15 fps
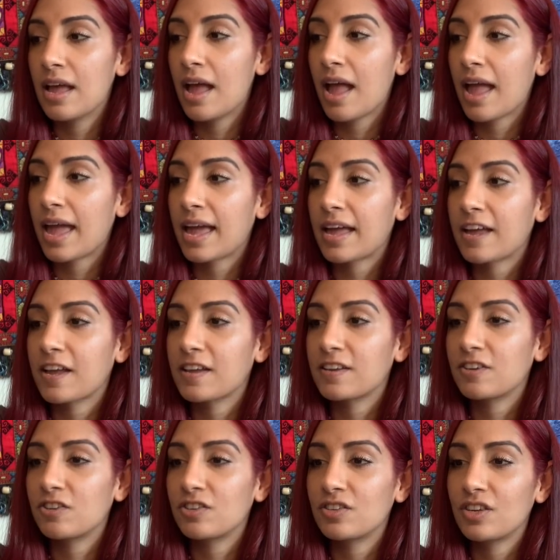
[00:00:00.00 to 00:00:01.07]

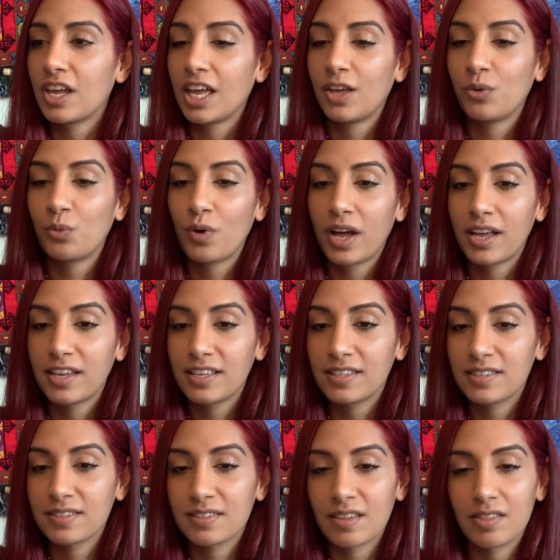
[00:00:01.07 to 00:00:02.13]
And it
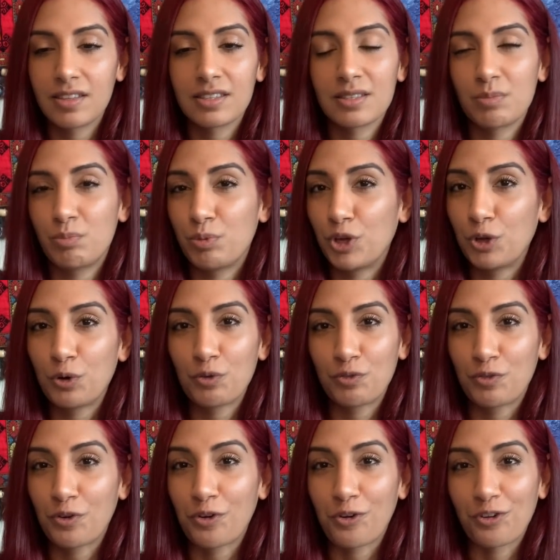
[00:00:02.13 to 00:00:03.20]
was this
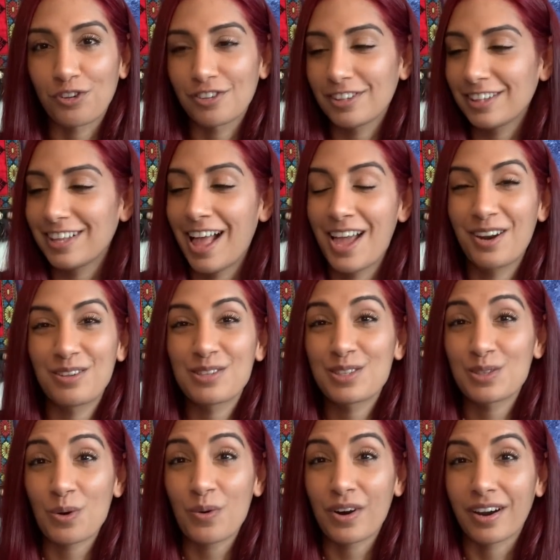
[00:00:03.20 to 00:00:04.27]
beautiful little
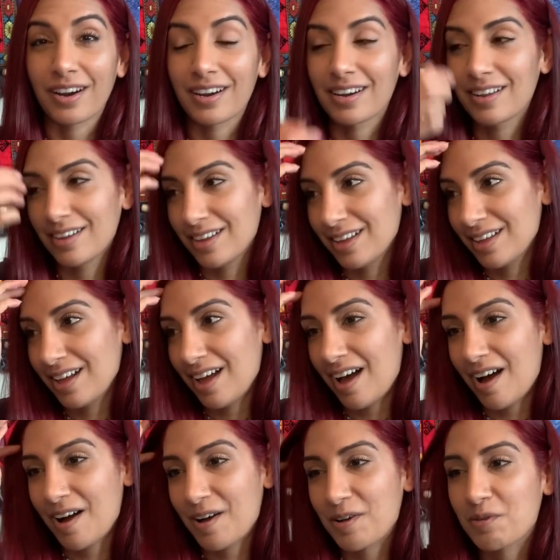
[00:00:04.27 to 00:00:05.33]
sword.
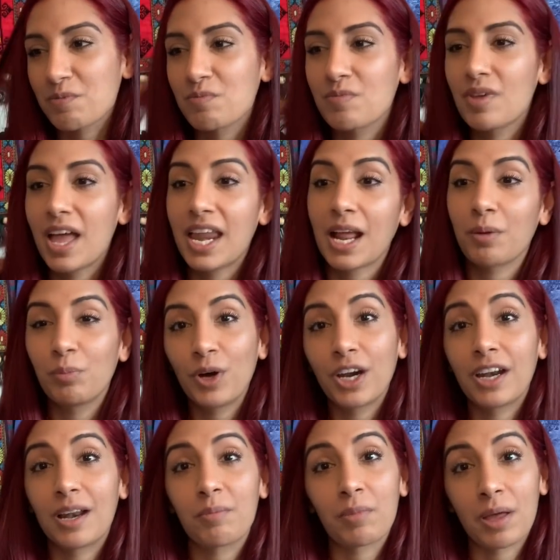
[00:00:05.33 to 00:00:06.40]
And I put
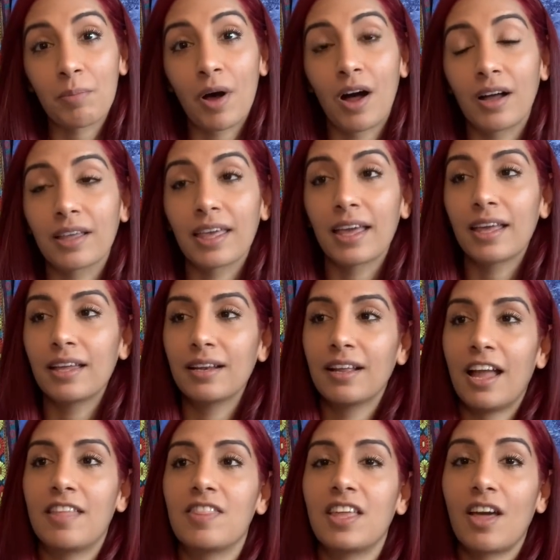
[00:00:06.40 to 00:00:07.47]
it in my pocket.
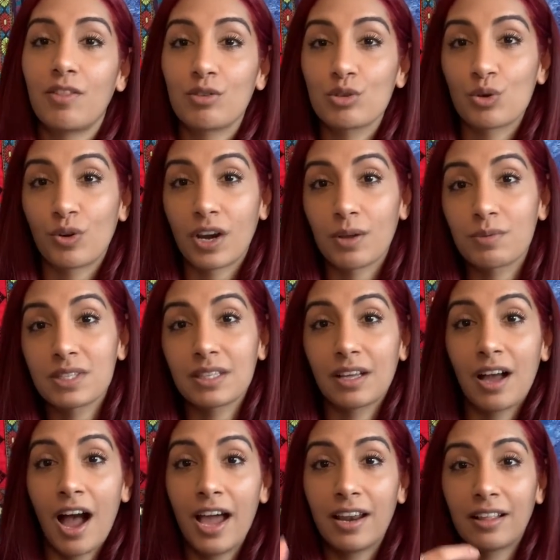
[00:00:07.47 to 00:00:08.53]
And the other sword, I was
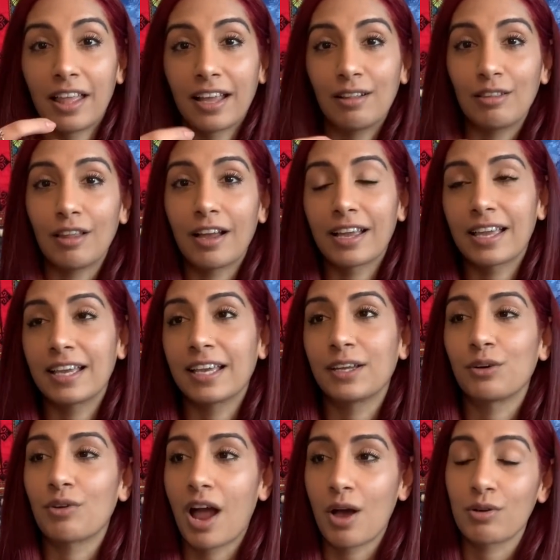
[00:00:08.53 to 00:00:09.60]
kind of like lugging it
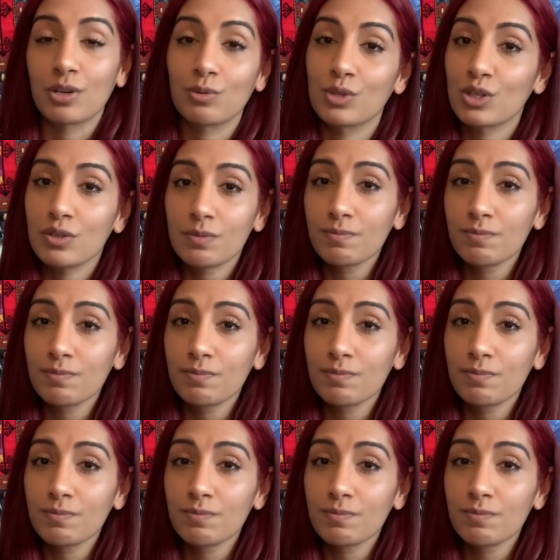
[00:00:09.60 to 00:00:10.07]
around. It was